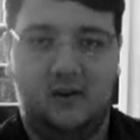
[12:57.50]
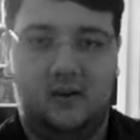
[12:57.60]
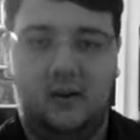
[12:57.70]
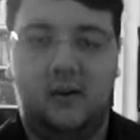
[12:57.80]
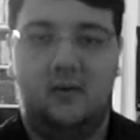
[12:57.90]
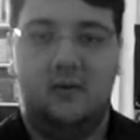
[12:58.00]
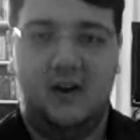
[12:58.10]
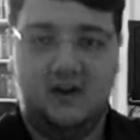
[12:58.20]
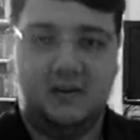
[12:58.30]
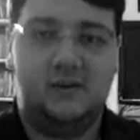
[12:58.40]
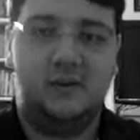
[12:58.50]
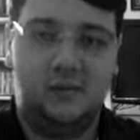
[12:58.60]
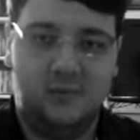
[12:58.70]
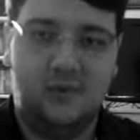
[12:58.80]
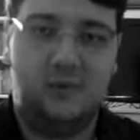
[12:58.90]
great homage
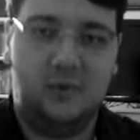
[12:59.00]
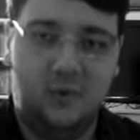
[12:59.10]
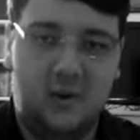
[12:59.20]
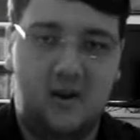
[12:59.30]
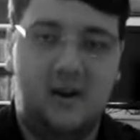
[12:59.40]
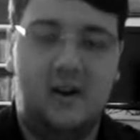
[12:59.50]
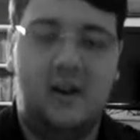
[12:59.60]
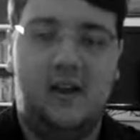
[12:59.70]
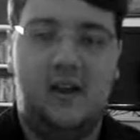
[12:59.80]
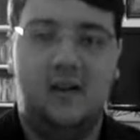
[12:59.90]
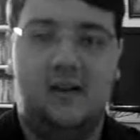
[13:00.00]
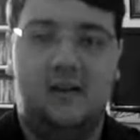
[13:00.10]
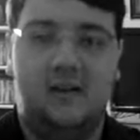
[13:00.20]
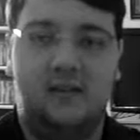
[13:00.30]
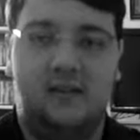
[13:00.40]
to film noir
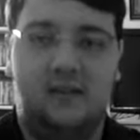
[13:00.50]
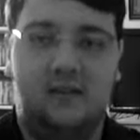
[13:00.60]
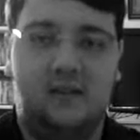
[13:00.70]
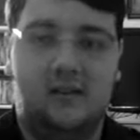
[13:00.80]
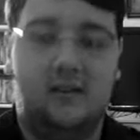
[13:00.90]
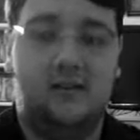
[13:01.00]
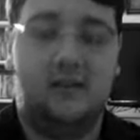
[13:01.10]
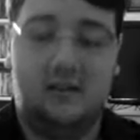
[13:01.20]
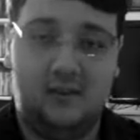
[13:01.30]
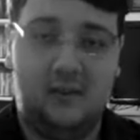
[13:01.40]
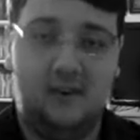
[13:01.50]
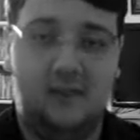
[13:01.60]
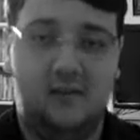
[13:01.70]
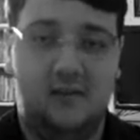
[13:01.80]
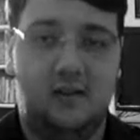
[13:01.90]
and Sin City
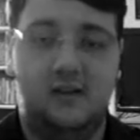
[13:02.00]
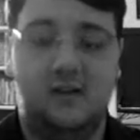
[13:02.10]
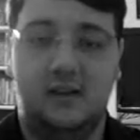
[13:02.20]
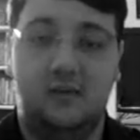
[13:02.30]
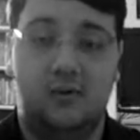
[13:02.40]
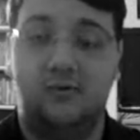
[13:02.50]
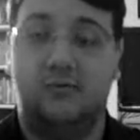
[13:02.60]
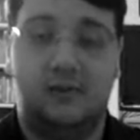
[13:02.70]
in general.